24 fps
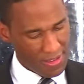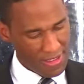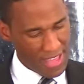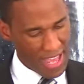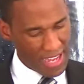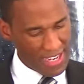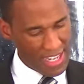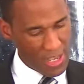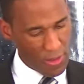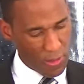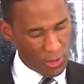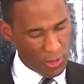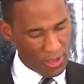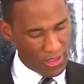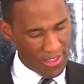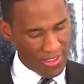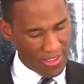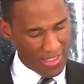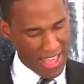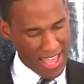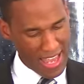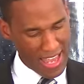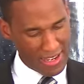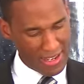that he will
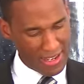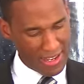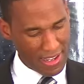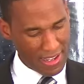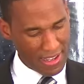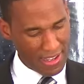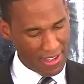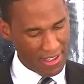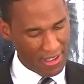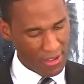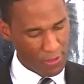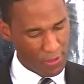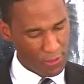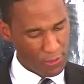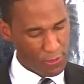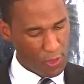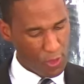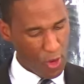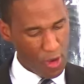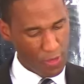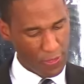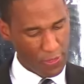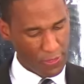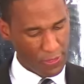send
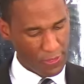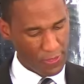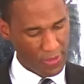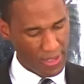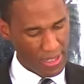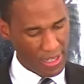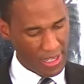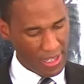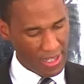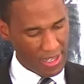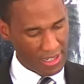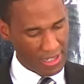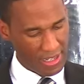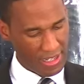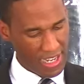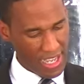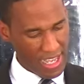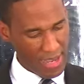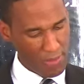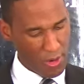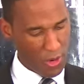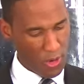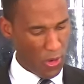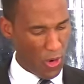forth
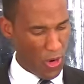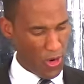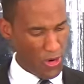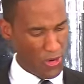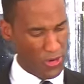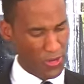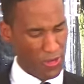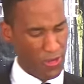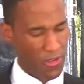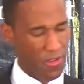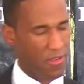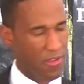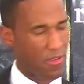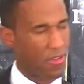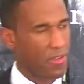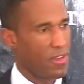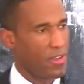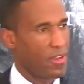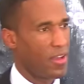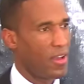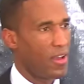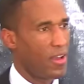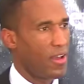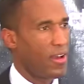laborers